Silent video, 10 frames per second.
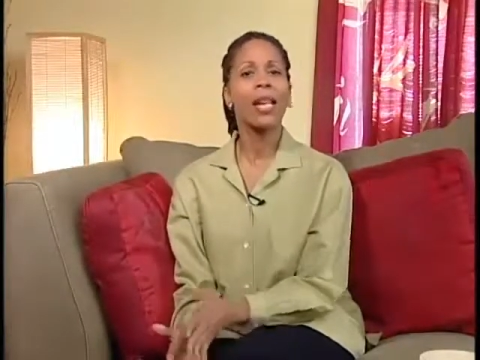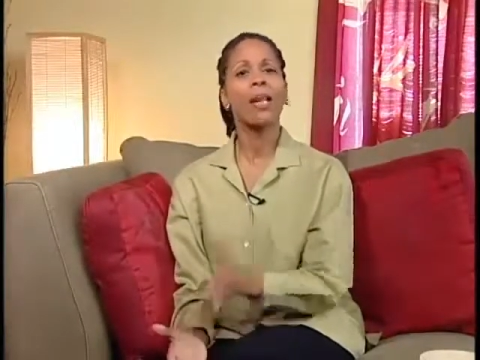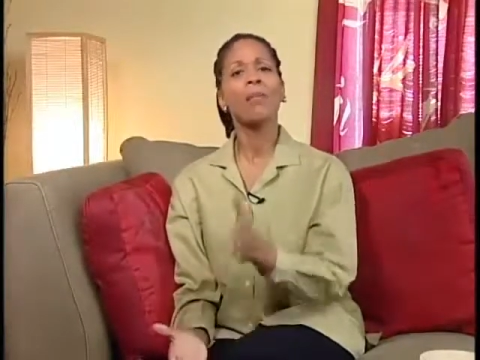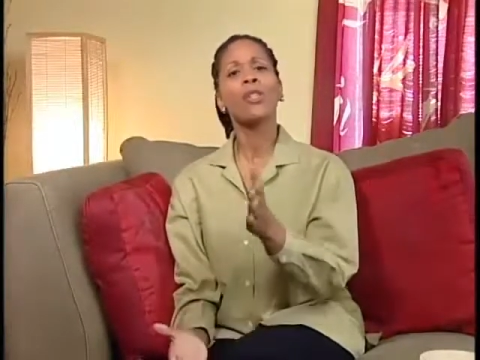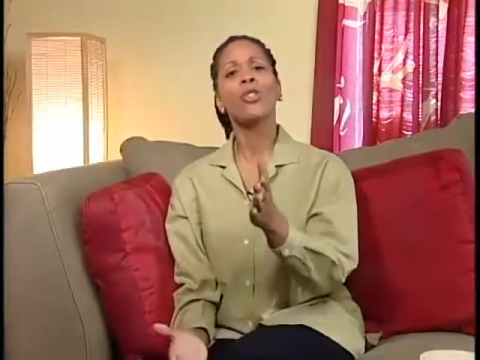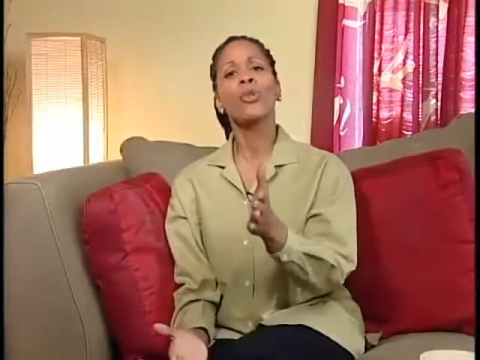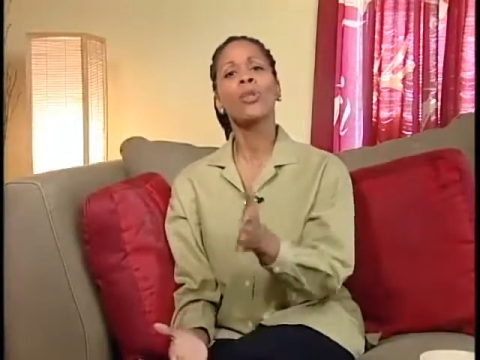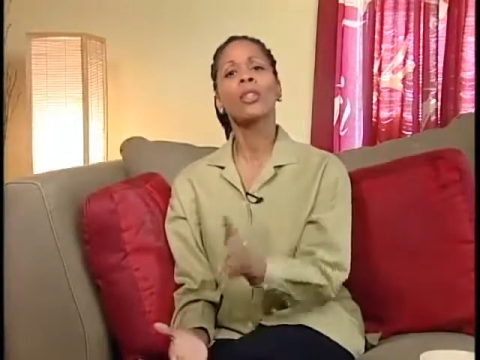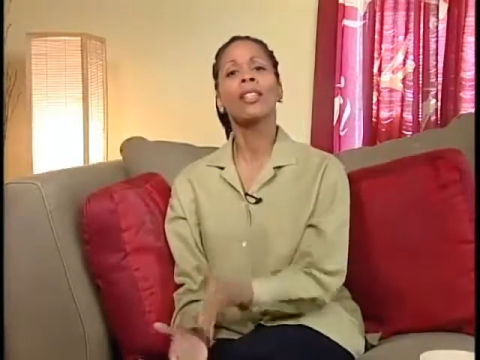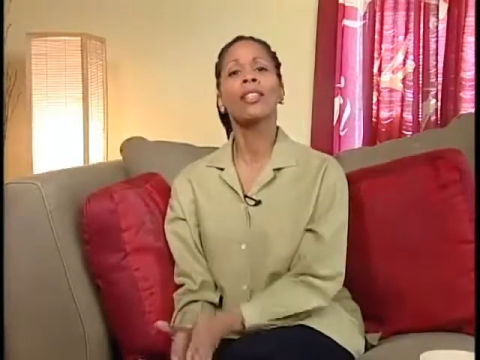and be sure
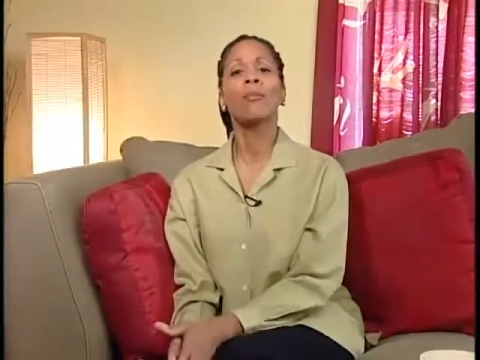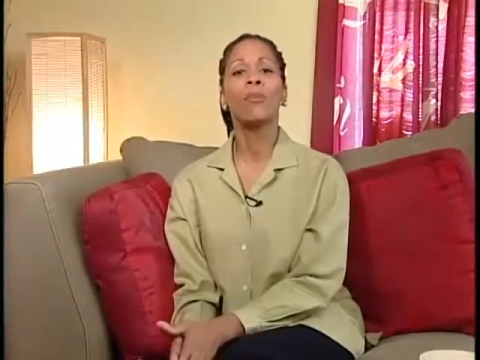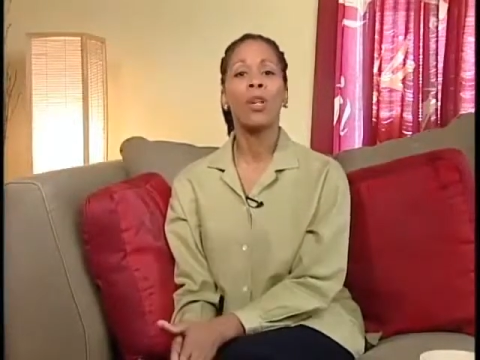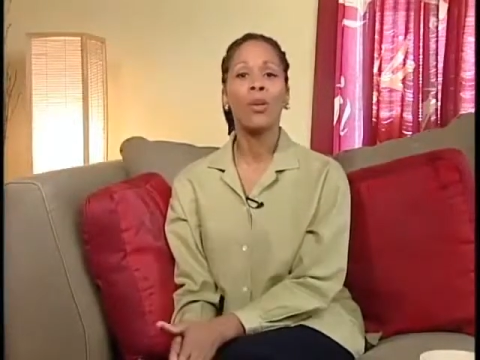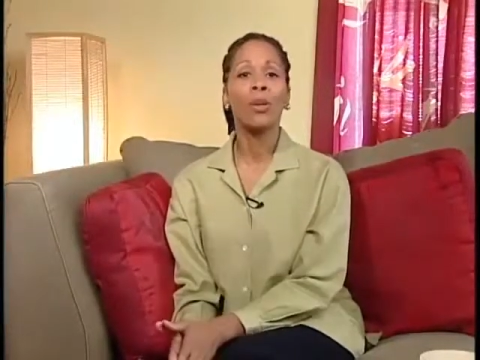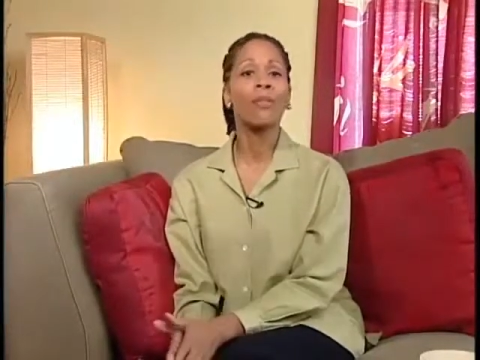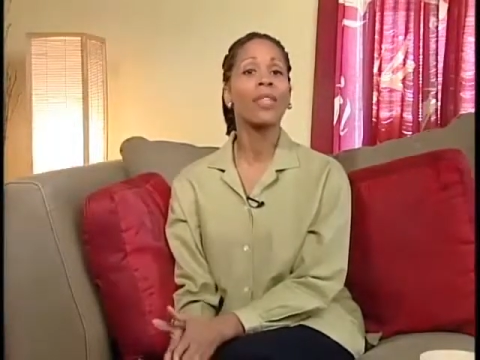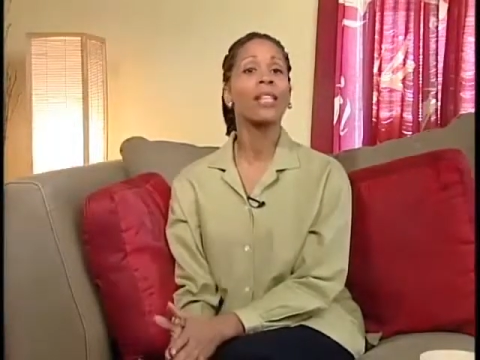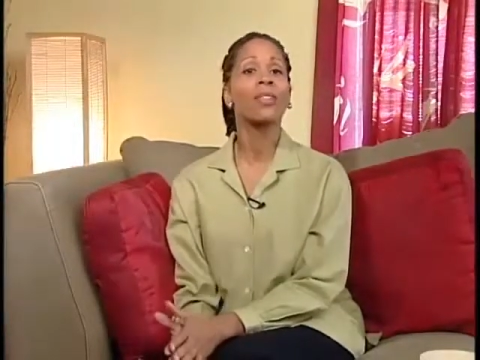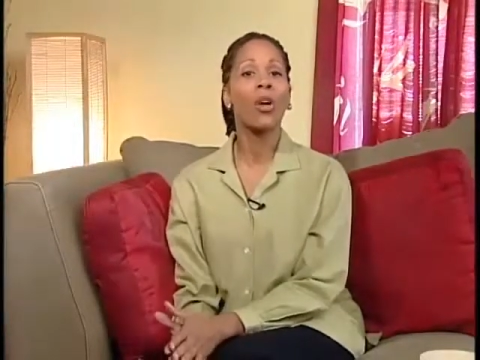to let them know if
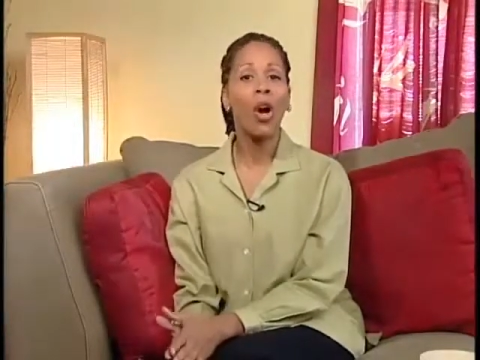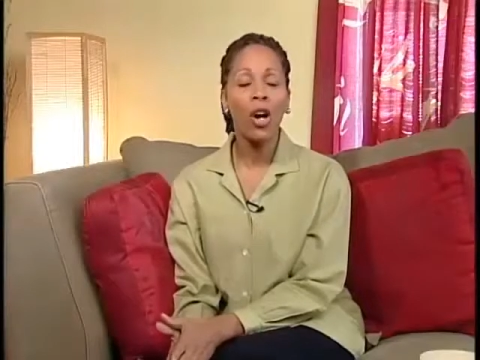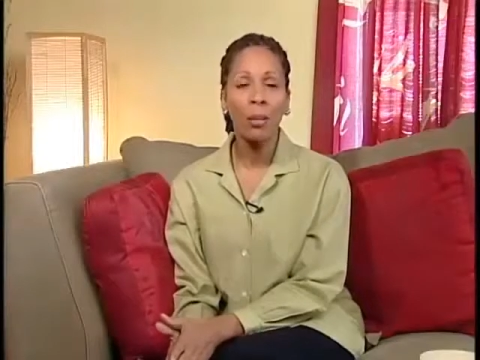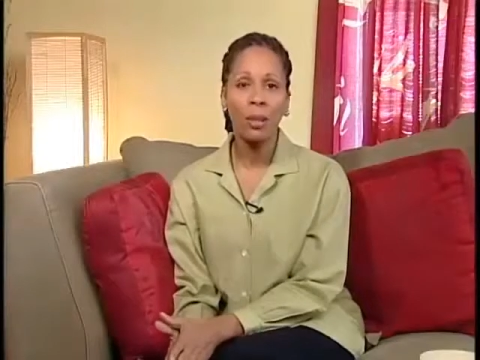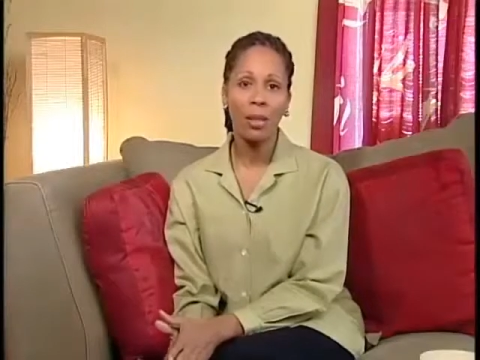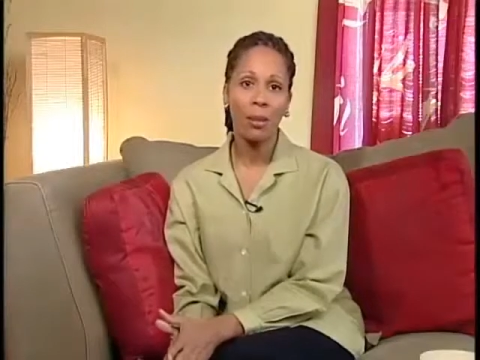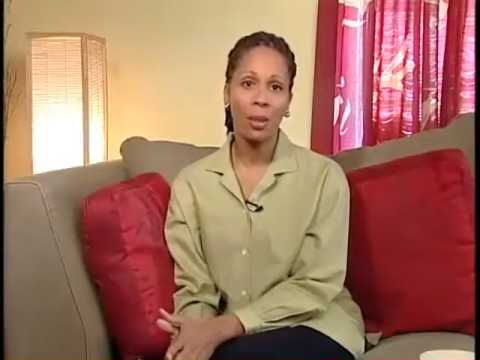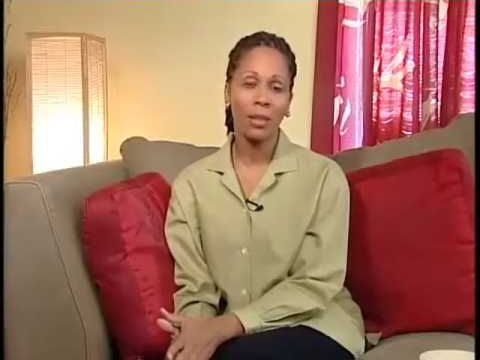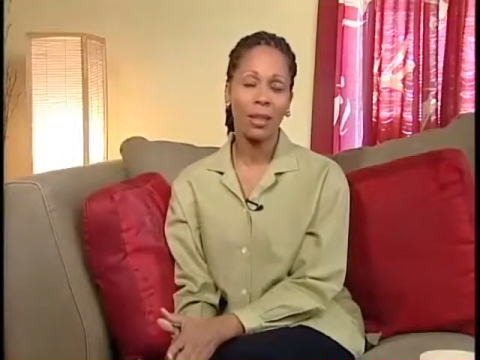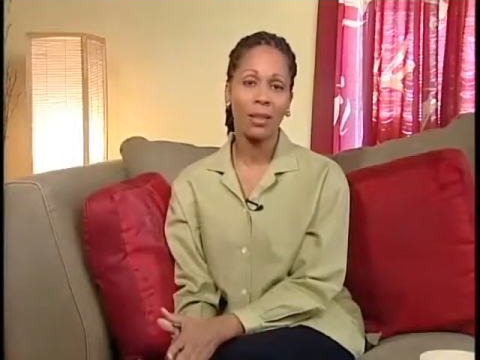things are
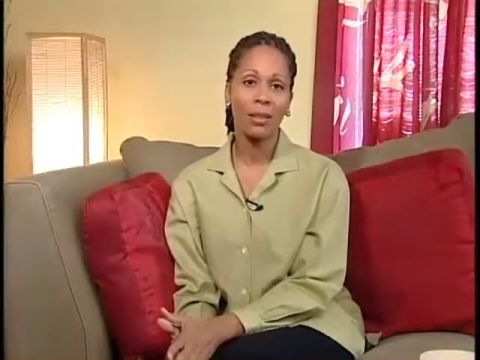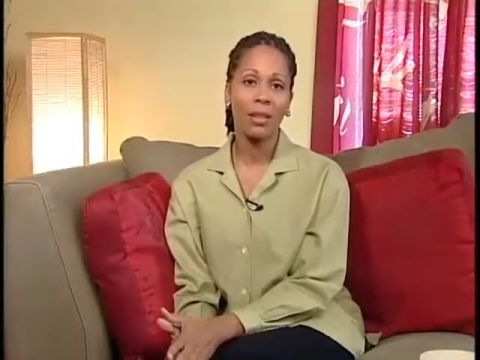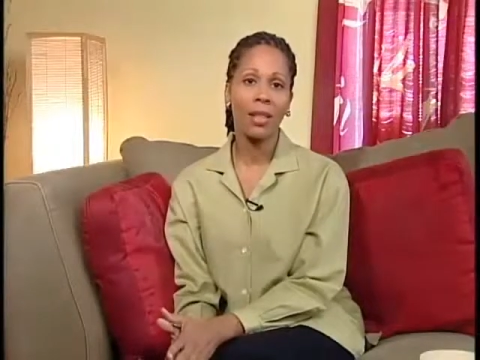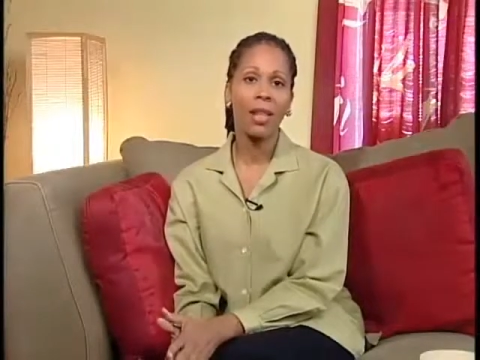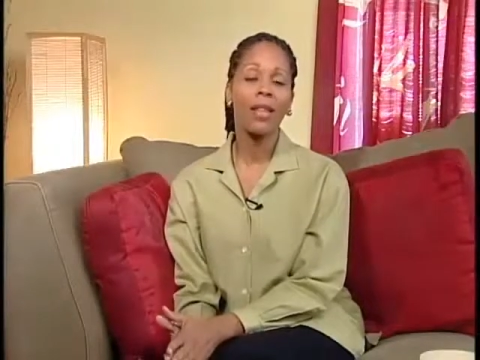becoming tense